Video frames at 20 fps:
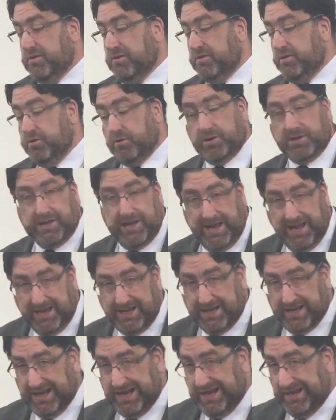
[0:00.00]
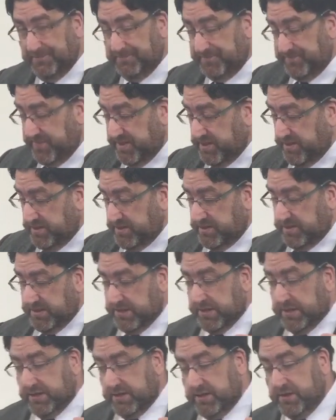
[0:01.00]
nor can I,
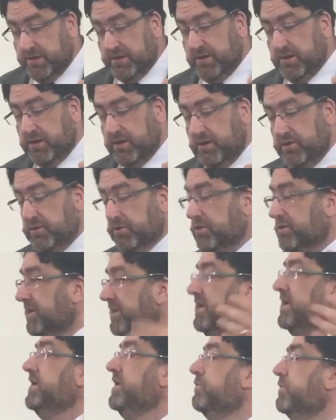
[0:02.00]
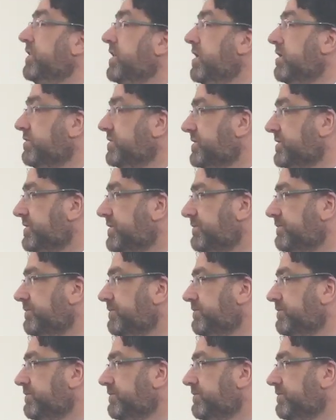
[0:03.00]
nor can anyone else.